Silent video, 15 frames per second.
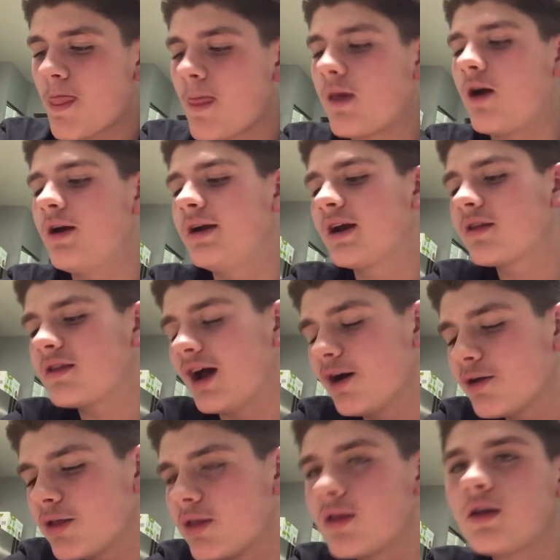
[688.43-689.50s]
Alright, next
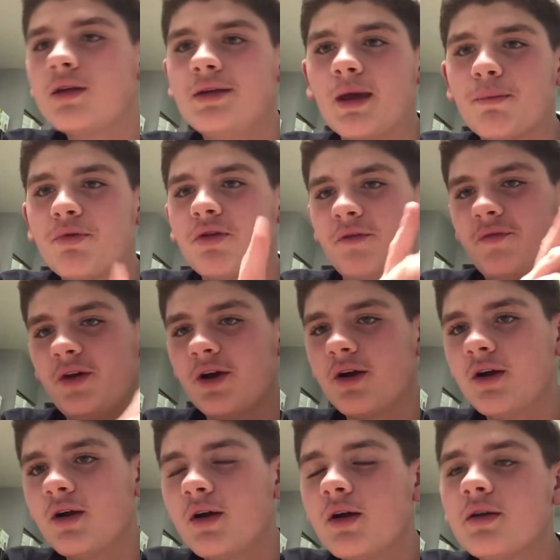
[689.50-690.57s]
house, Depths of Fear.
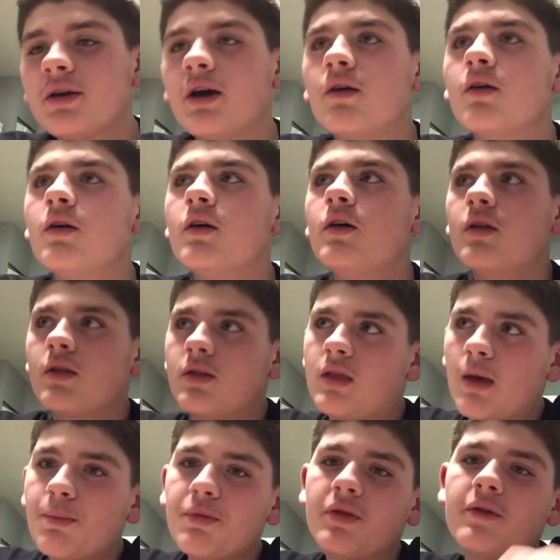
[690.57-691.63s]
Now,
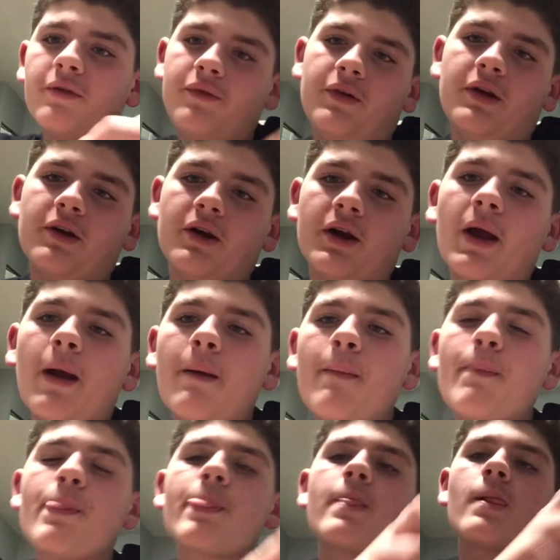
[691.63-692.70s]
Depths of Fear,
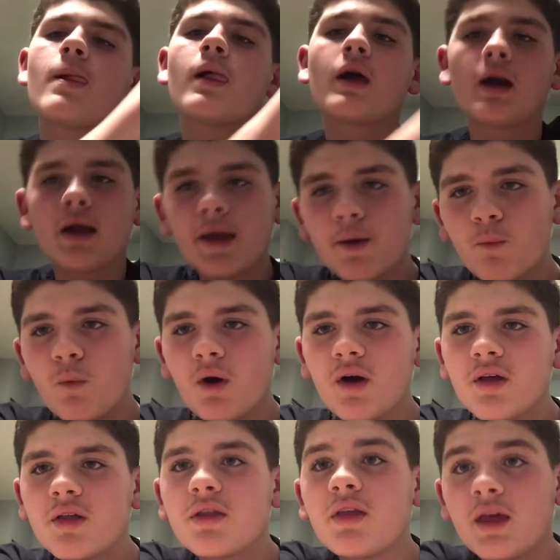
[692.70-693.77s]

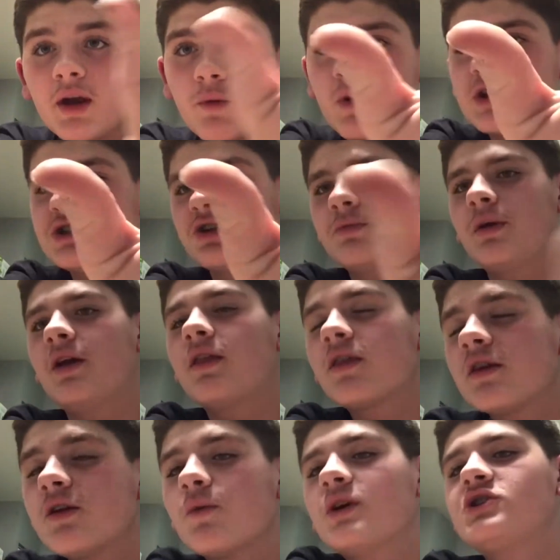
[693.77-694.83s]
it's an
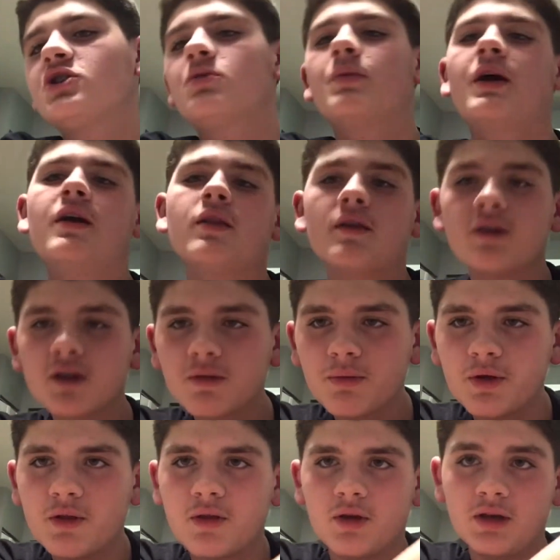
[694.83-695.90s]
original maze. It takes
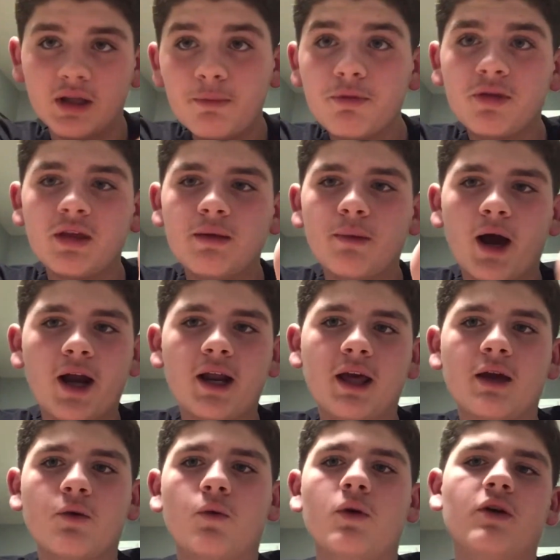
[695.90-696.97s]
place deep sea
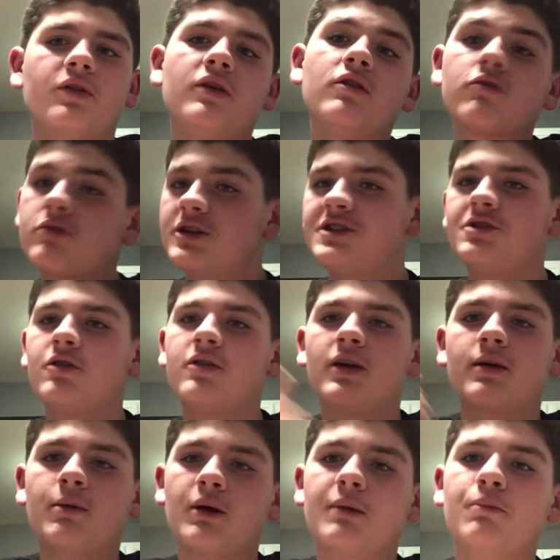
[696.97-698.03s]
mining, where these creatures
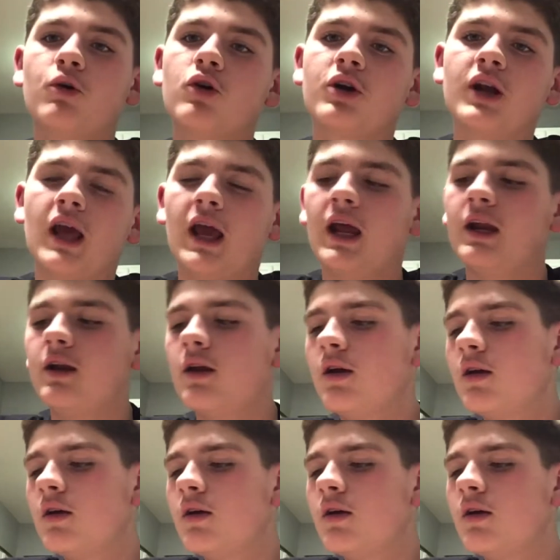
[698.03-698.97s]
that come on board and,